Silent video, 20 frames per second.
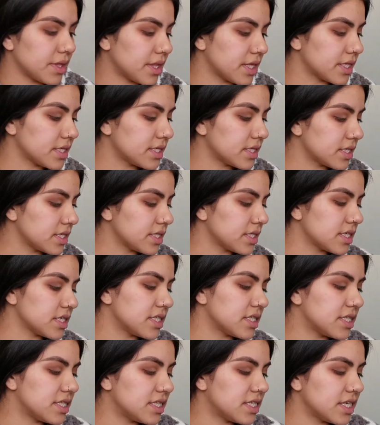this, since
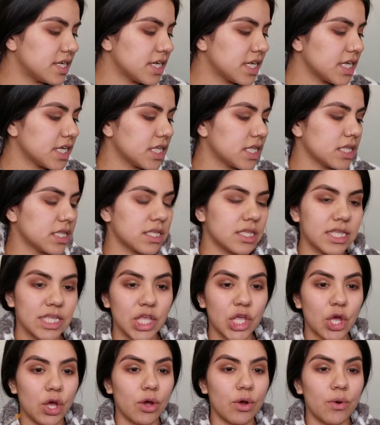it didn't
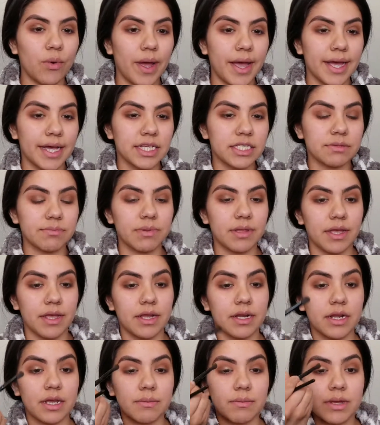go as
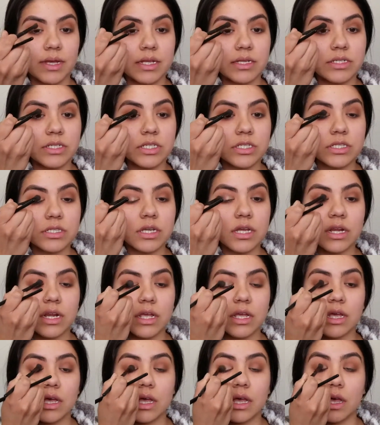planned, I'm just
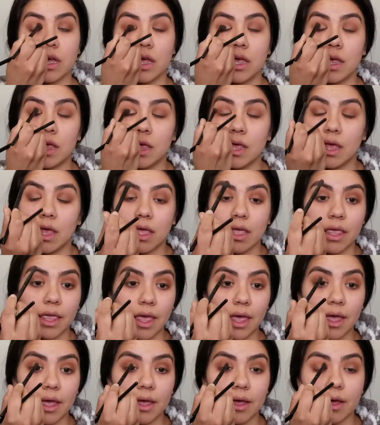gonna
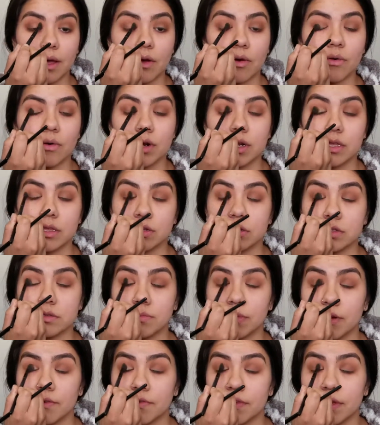get one of those
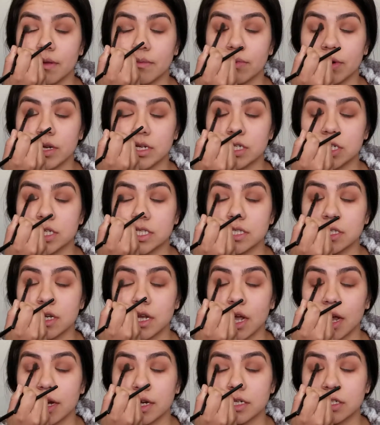buffing brushes
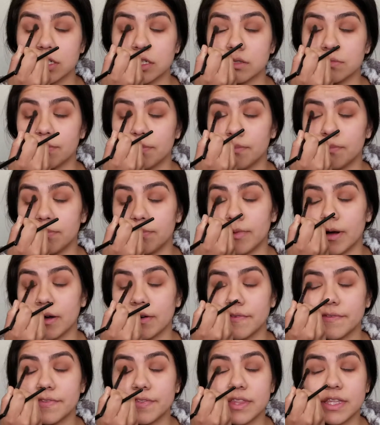and kind of just
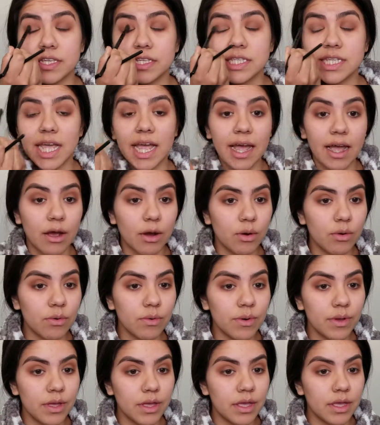buff this
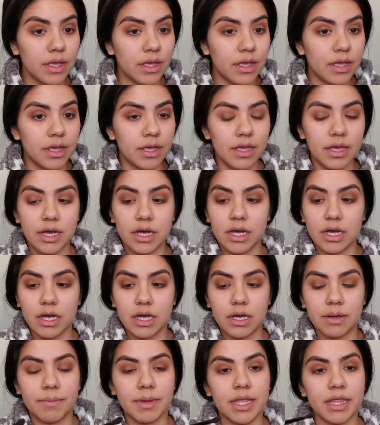out.
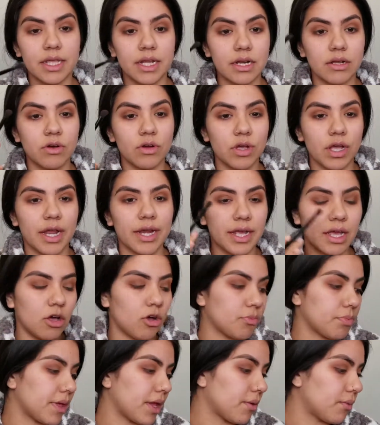And then I'll kind of
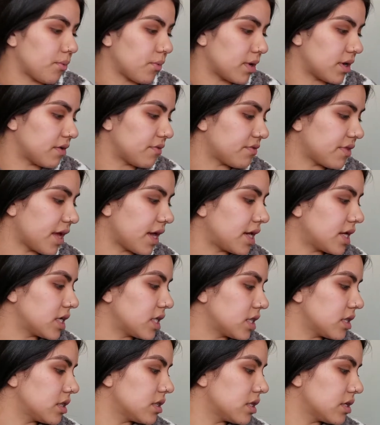help get rid of that a
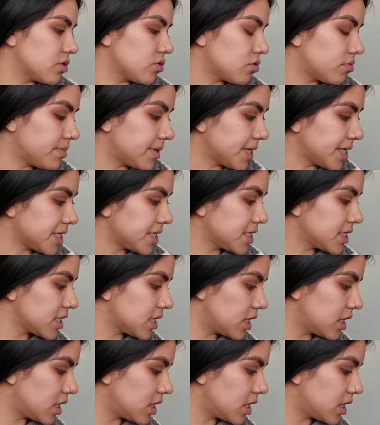little bit.